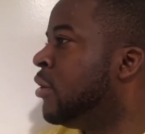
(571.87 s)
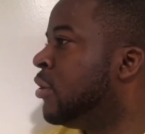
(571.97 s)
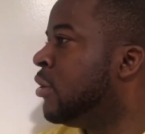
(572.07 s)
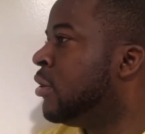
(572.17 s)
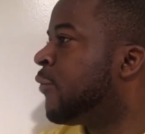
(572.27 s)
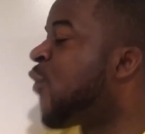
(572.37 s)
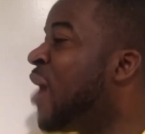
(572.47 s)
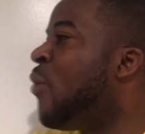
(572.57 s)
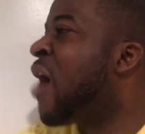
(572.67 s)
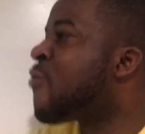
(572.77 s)
Friend
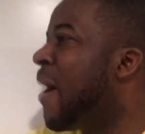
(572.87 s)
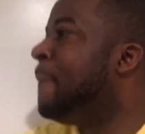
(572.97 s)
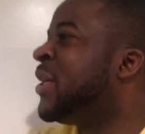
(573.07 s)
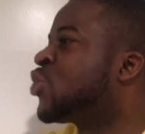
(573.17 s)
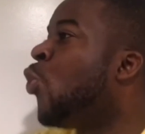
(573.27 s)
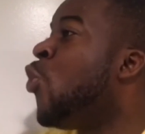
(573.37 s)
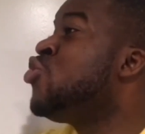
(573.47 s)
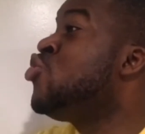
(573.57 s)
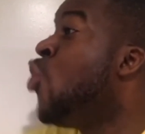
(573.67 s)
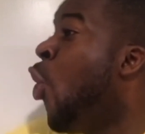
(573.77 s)
want rob me through
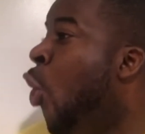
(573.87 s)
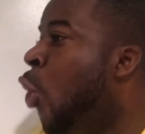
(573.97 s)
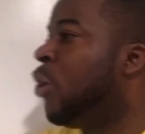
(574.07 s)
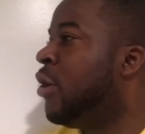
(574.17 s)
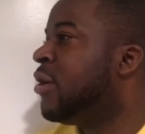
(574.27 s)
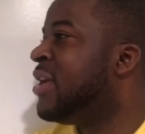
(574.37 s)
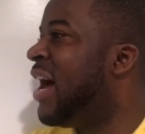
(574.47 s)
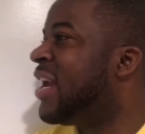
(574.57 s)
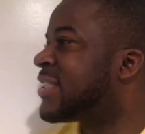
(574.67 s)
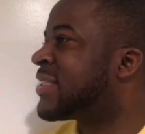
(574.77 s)
you. You
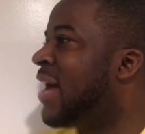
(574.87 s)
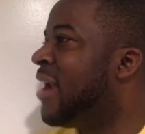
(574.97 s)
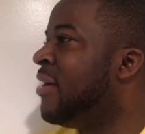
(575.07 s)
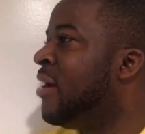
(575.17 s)
understand?